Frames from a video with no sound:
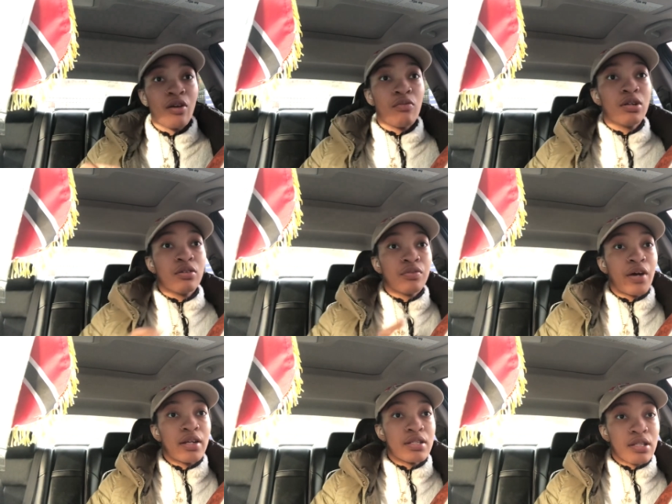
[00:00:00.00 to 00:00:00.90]
we're gonna
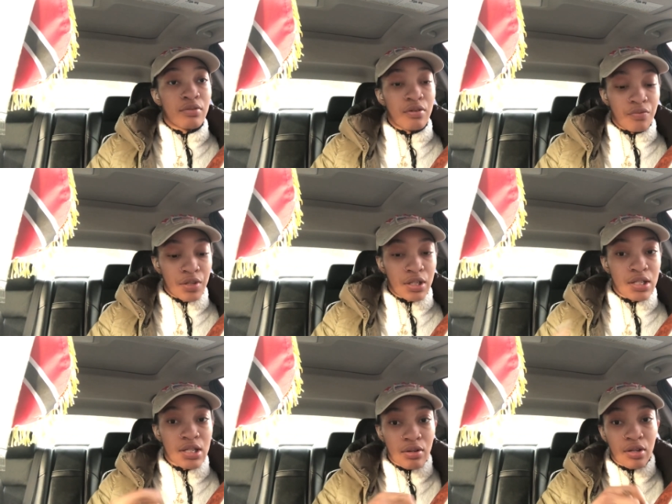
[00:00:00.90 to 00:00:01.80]
find this out we're gonna figure
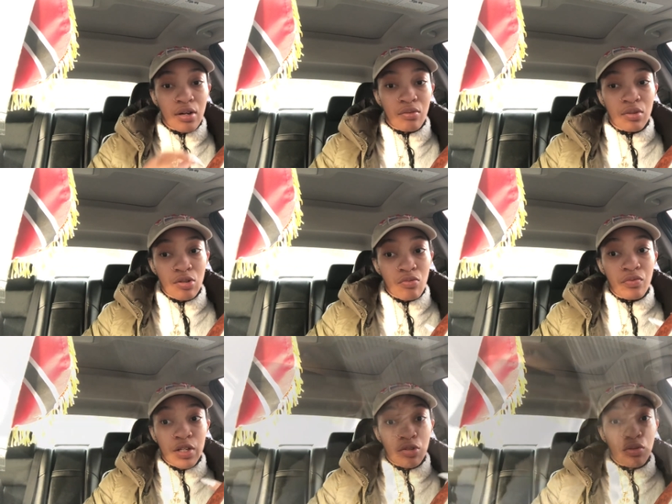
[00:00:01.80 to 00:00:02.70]
this out y'all we're gonna figure